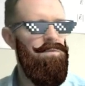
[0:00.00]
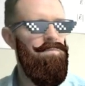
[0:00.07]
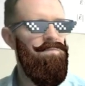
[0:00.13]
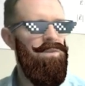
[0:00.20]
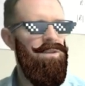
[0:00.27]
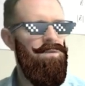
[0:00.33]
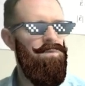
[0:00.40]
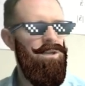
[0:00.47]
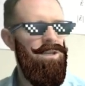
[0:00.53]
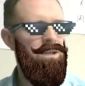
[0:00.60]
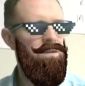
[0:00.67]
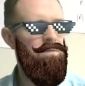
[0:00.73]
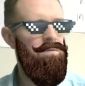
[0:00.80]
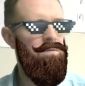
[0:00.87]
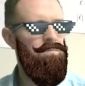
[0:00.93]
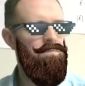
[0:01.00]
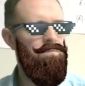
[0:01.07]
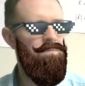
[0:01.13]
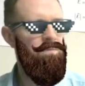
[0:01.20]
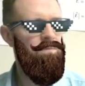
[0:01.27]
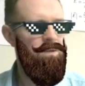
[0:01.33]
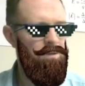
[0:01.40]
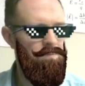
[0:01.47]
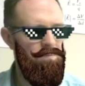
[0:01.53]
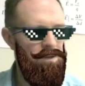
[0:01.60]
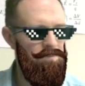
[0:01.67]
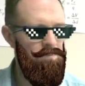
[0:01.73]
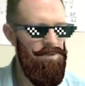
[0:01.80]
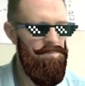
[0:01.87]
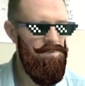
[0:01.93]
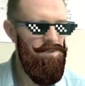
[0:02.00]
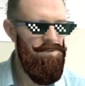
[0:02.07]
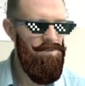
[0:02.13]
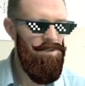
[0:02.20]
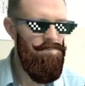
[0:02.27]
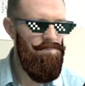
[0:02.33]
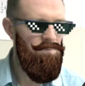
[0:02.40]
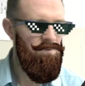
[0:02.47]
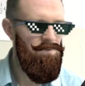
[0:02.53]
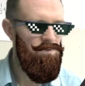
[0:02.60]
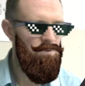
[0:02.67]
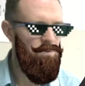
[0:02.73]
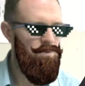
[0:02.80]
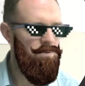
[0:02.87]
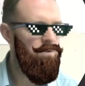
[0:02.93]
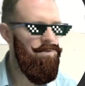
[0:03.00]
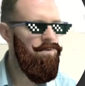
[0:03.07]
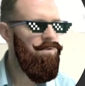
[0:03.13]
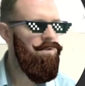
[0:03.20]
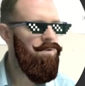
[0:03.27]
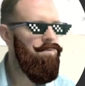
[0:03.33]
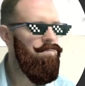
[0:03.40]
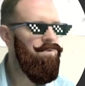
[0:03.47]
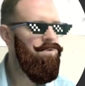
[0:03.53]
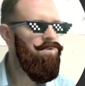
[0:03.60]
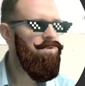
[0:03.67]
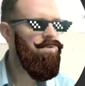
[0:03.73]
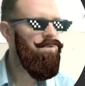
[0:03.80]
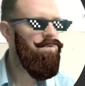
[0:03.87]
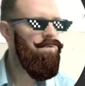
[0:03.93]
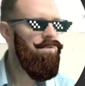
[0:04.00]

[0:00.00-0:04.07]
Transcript: Why can't I am having problems here. Absorption.